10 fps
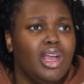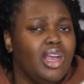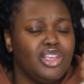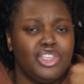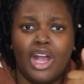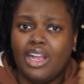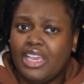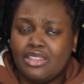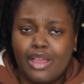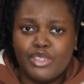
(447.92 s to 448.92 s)
y'all
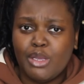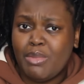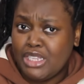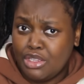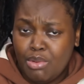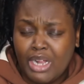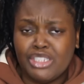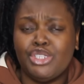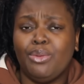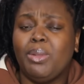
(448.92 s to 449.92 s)
kicked off so much that you had
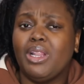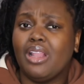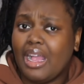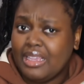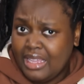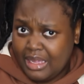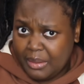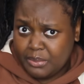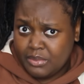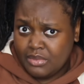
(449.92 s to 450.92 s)
to block him.